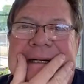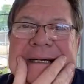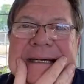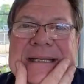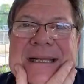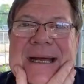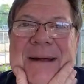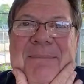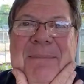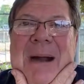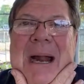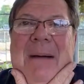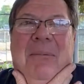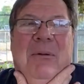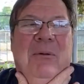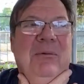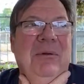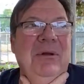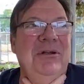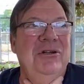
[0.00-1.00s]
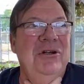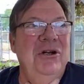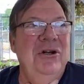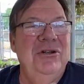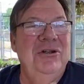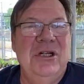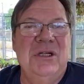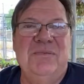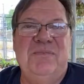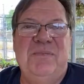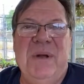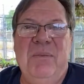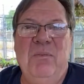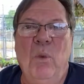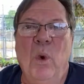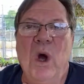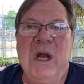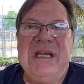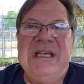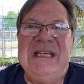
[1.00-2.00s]
They probably should have just been
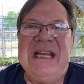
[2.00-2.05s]
one